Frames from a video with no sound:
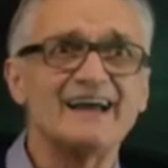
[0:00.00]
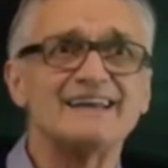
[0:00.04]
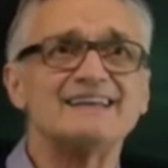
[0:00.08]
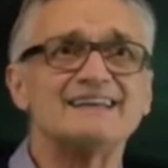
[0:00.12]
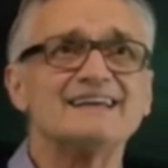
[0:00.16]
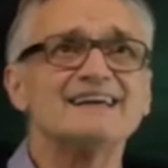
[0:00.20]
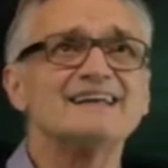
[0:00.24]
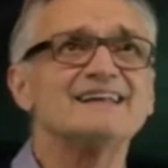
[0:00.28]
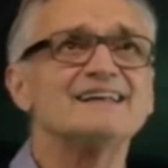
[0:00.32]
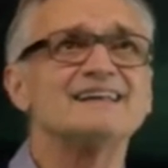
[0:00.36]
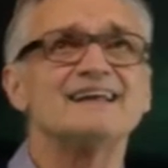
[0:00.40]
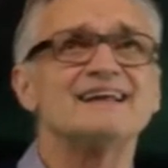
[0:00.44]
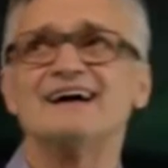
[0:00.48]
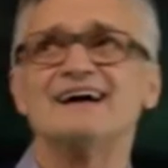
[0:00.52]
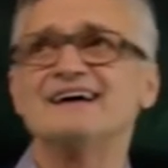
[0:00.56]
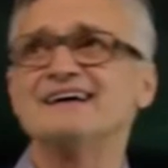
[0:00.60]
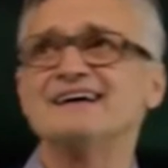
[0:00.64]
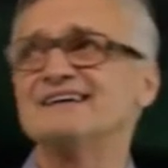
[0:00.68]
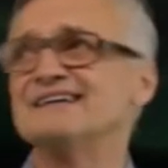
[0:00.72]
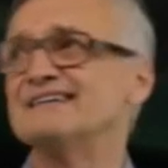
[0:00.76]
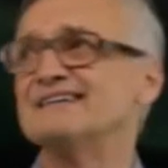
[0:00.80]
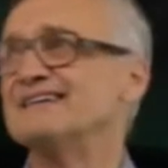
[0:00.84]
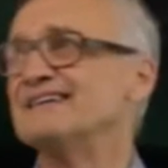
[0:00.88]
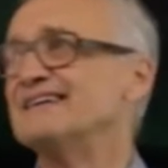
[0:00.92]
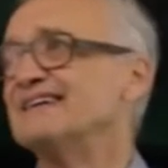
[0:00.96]
tilde,
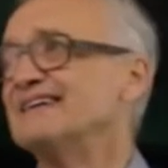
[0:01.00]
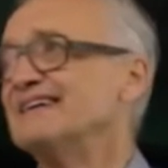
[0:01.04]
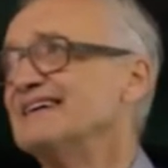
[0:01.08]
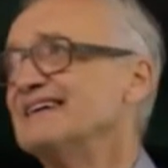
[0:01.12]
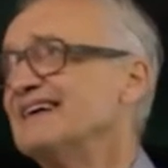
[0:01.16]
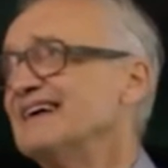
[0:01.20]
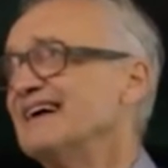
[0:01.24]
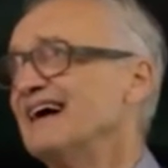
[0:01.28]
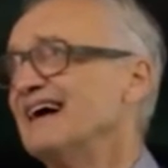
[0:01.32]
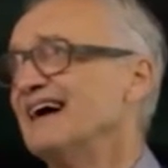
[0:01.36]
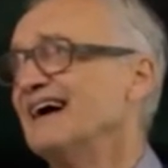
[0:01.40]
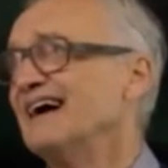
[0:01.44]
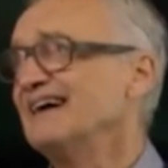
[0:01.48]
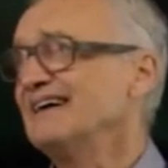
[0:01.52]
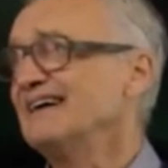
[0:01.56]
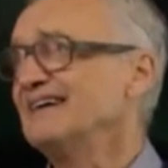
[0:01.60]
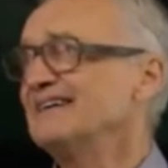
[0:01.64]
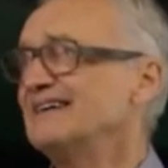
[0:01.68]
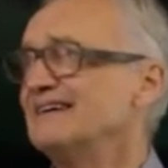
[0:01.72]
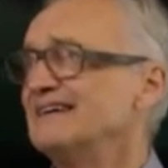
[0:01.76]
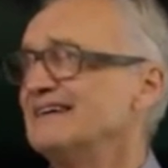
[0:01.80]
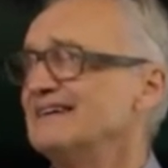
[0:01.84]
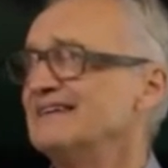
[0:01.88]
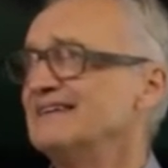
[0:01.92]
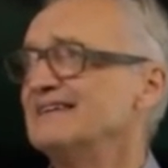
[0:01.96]

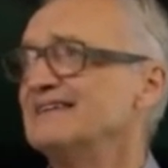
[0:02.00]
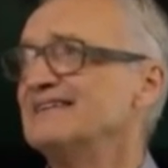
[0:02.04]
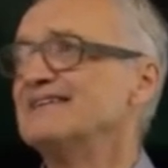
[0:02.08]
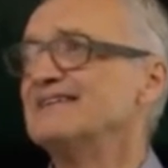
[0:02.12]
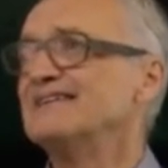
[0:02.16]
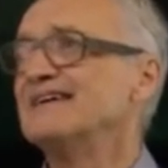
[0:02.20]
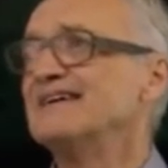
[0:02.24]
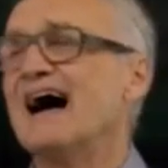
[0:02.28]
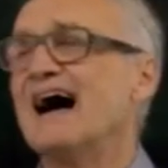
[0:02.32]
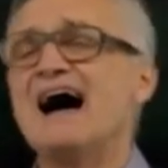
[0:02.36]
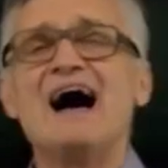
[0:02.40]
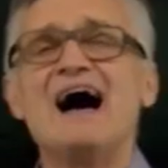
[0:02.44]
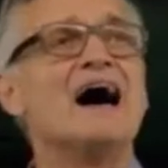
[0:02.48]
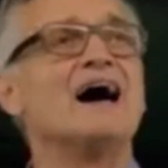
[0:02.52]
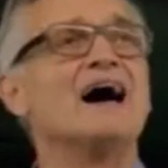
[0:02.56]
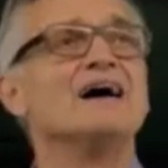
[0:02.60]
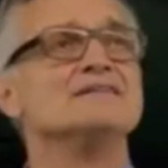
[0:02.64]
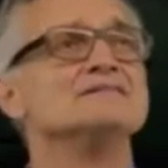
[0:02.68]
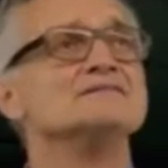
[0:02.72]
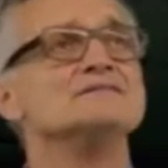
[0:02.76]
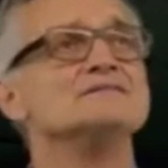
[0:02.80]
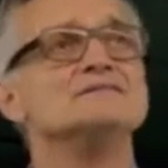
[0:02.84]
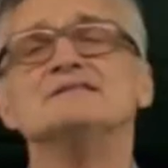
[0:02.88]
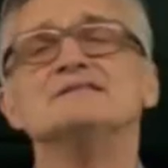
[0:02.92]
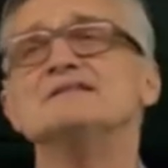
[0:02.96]

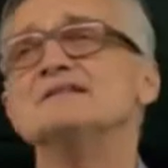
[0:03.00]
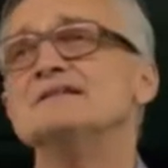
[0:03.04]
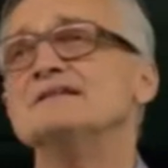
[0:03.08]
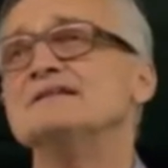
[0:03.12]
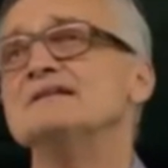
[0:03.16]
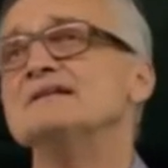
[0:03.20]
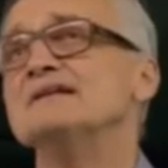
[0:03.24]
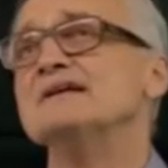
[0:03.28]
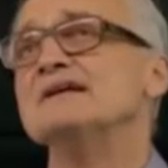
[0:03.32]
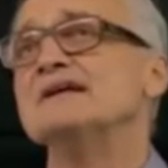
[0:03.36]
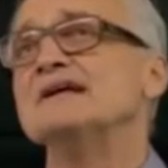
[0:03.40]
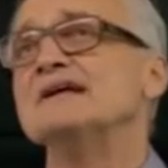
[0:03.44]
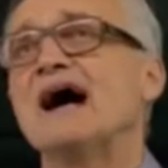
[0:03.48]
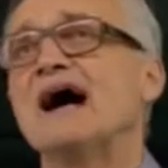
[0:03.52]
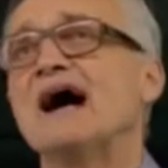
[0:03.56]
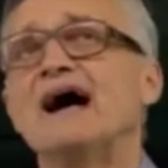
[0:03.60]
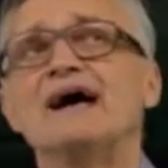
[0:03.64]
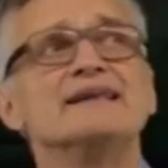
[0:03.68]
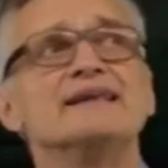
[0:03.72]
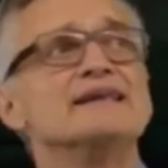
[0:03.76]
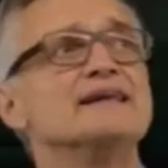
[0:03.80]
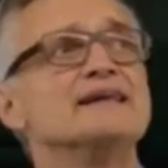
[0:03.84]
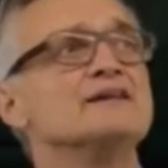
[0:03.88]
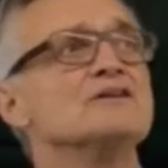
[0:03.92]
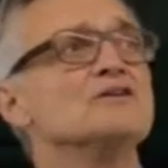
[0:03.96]
I
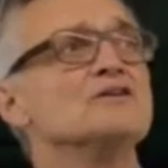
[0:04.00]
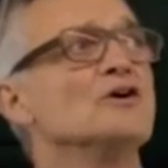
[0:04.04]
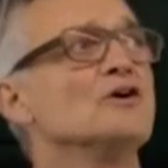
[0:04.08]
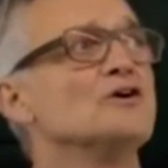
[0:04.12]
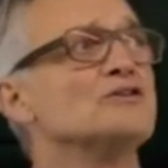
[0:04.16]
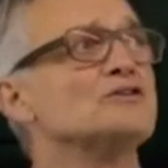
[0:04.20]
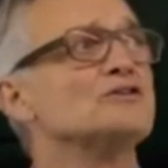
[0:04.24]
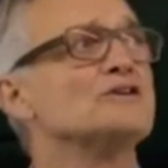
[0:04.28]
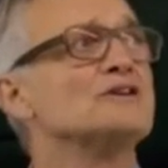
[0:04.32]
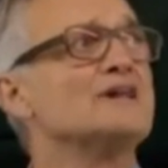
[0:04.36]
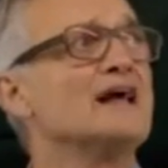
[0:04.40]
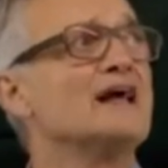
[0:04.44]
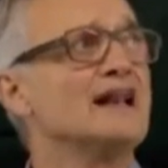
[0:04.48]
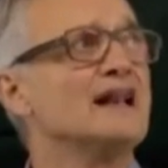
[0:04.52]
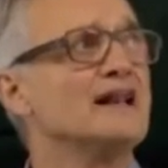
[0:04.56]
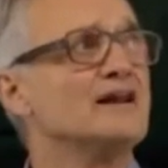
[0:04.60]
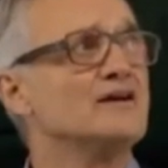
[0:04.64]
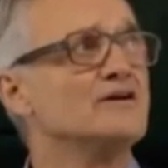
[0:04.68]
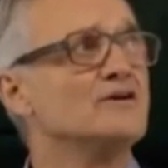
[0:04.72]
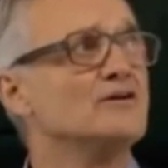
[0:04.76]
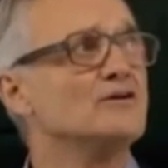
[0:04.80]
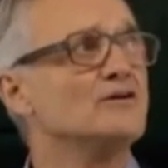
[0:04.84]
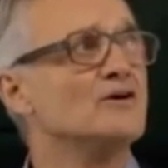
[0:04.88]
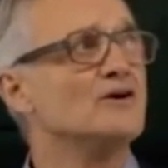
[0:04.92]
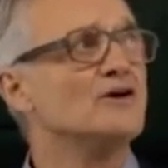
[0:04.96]
did not tell
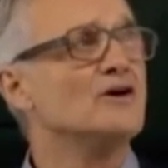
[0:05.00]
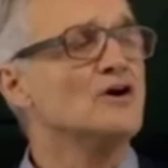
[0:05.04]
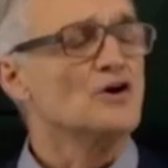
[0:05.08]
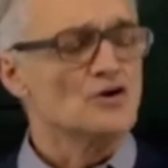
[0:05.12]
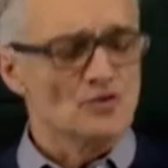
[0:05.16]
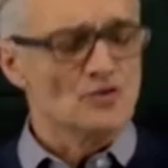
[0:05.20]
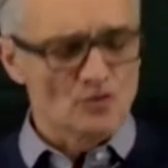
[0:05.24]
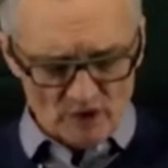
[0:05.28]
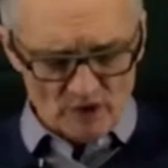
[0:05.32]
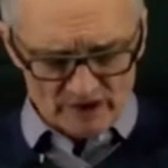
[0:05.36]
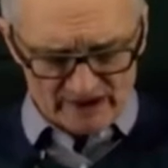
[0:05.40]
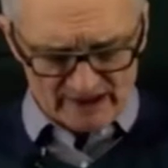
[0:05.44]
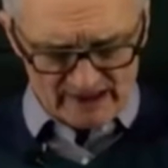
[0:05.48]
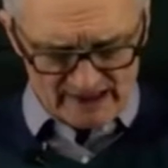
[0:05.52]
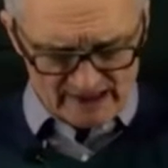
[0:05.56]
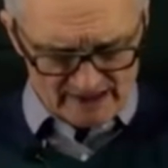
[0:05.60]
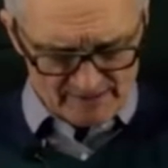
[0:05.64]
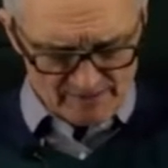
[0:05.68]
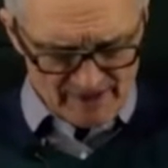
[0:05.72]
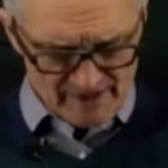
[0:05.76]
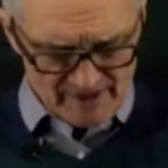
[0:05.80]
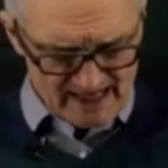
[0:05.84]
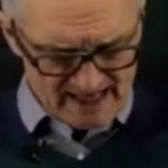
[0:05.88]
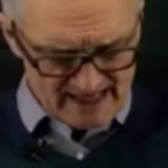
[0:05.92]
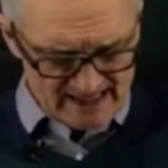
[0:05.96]
you what it
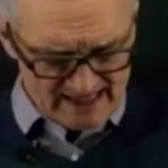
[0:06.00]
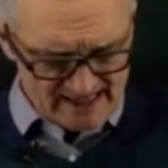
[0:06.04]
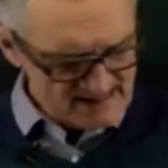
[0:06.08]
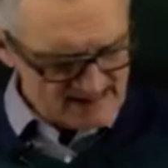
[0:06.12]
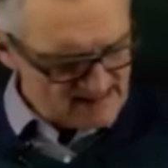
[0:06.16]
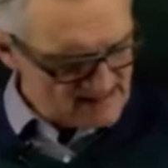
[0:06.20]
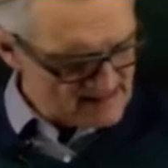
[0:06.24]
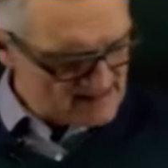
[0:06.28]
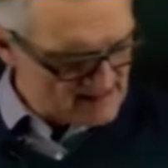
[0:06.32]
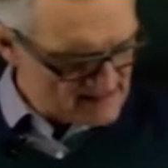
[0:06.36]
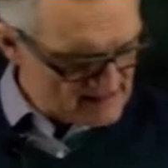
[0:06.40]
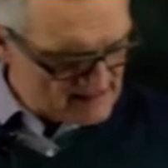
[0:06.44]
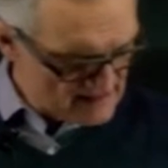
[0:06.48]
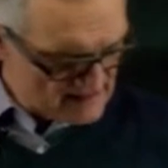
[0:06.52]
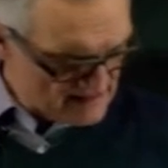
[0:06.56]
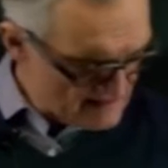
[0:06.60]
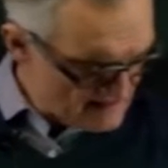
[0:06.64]
means.